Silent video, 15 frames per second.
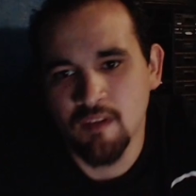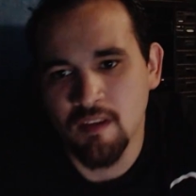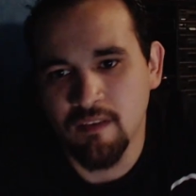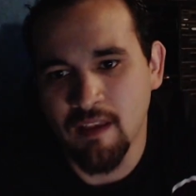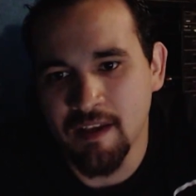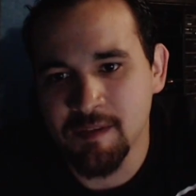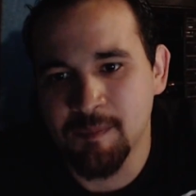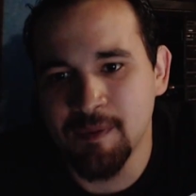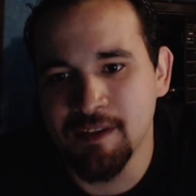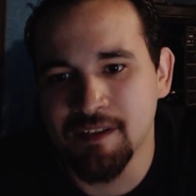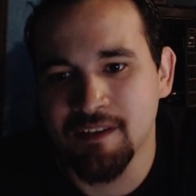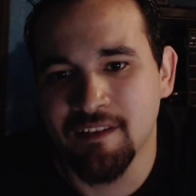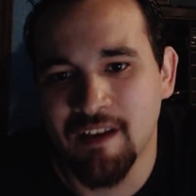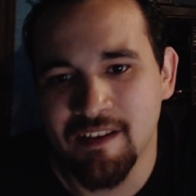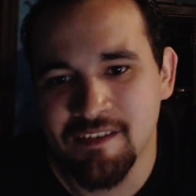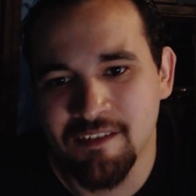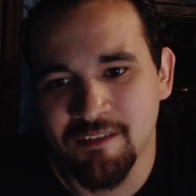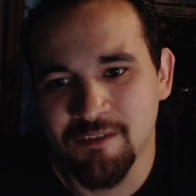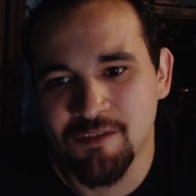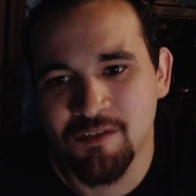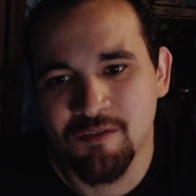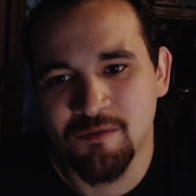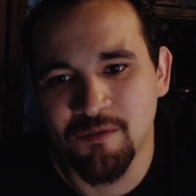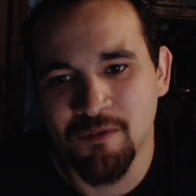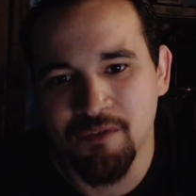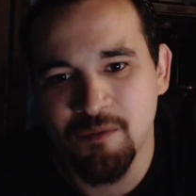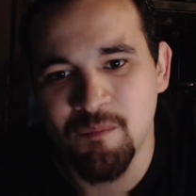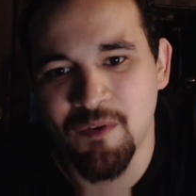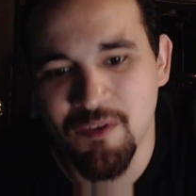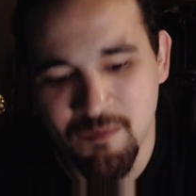last little screw of
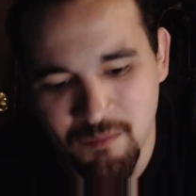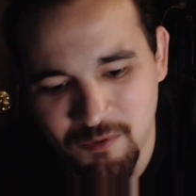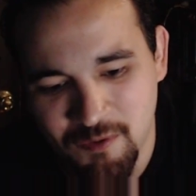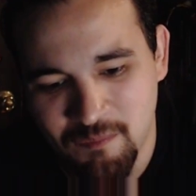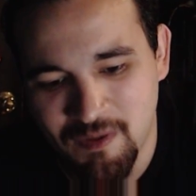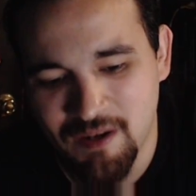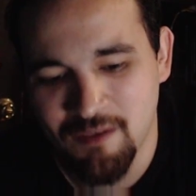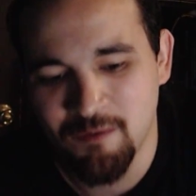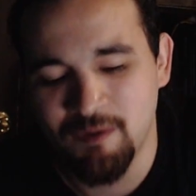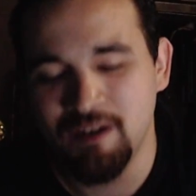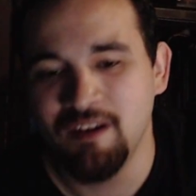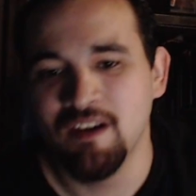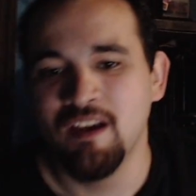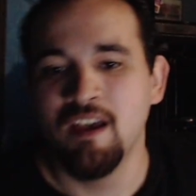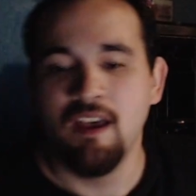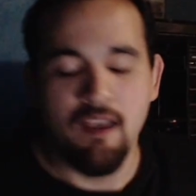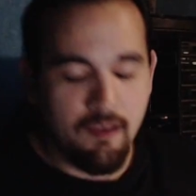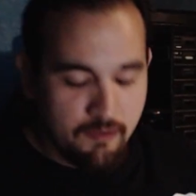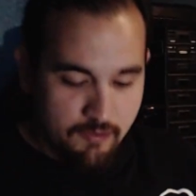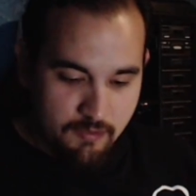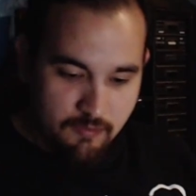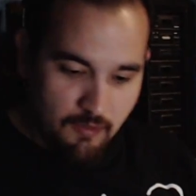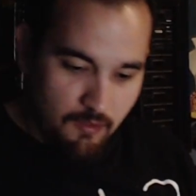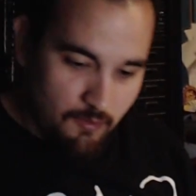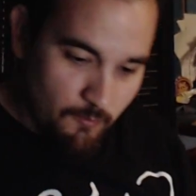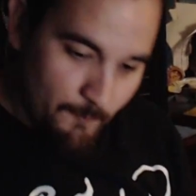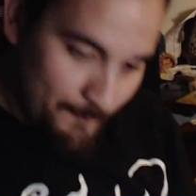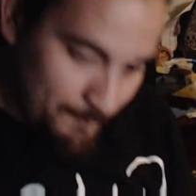the motherboard, by the way. So,